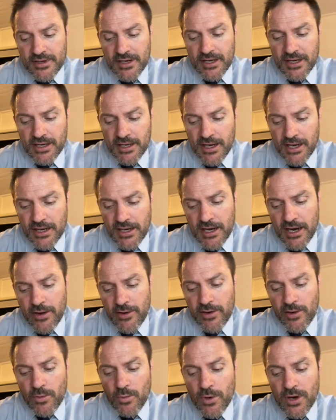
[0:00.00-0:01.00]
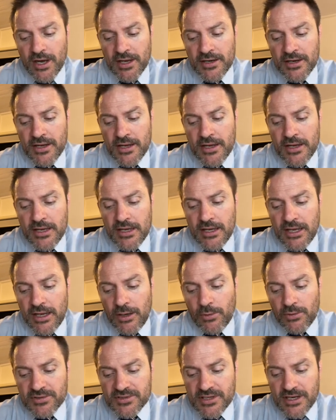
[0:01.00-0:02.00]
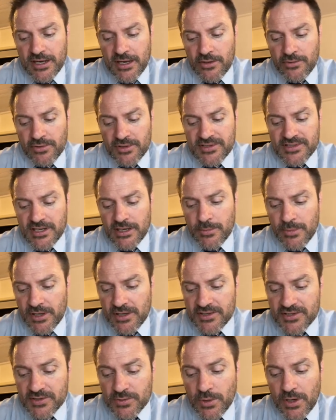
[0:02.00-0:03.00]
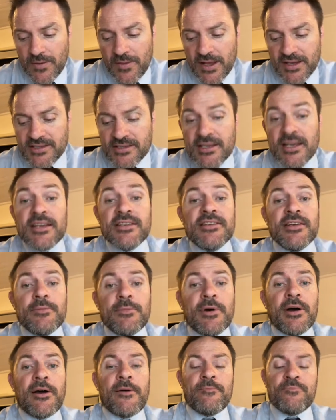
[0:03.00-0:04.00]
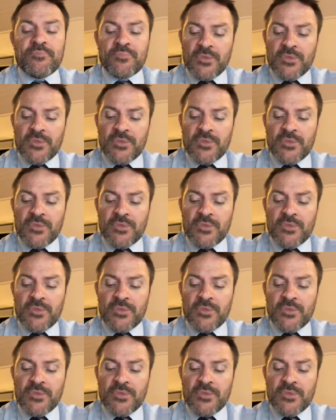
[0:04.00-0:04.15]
Okay, area 1 equals 100 centimeters squared. That's the easy part.